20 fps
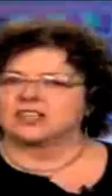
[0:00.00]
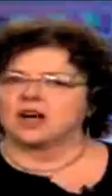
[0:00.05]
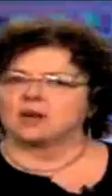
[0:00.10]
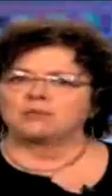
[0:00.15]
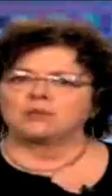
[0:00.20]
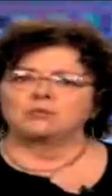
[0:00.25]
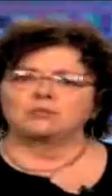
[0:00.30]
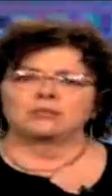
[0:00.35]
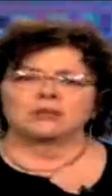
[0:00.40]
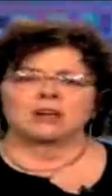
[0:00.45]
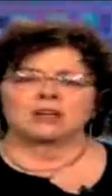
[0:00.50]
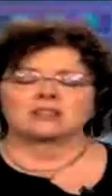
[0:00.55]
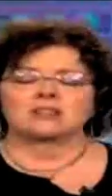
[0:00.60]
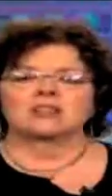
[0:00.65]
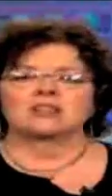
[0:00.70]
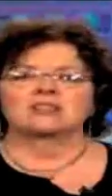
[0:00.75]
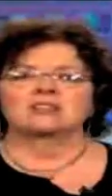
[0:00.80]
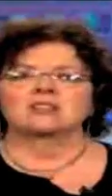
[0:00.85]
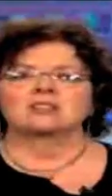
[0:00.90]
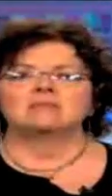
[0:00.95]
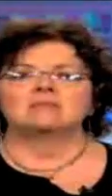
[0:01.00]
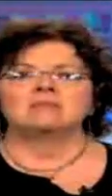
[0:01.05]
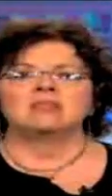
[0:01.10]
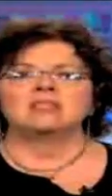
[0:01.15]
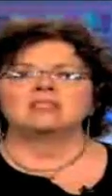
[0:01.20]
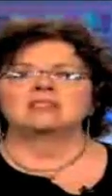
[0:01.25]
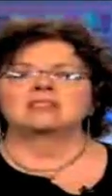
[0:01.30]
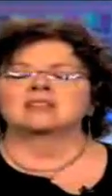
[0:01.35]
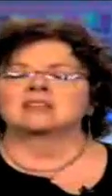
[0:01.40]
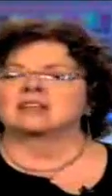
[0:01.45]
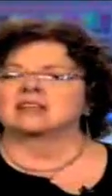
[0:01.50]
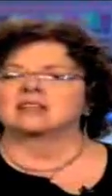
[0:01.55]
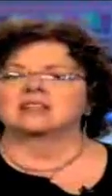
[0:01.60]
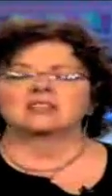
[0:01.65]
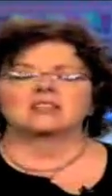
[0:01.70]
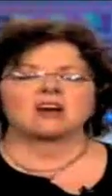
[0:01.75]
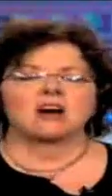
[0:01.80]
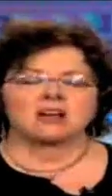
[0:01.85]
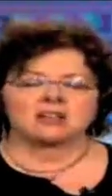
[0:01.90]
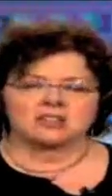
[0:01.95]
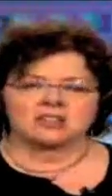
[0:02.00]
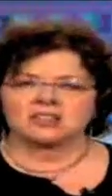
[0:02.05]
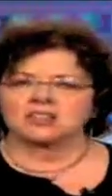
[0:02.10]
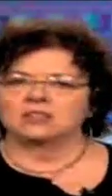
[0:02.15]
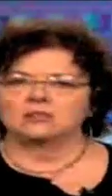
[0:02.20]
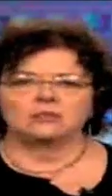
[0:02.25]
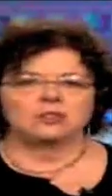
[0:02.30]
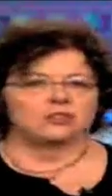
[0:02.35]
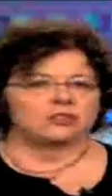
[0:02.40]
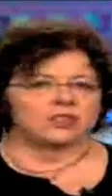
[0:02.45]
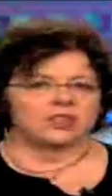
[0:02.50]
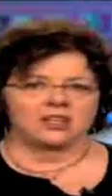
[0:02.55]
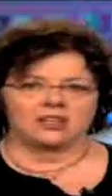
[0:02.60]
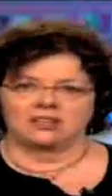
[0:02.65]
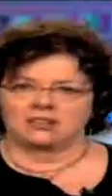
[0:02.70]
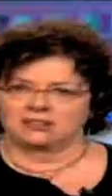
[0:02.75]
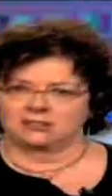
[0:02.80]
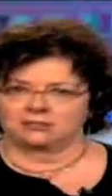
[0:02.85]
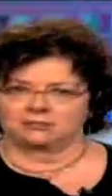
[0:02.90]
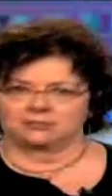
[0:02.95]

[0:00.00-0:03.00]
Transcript: sloppy process, and it means that it's constantly mutating.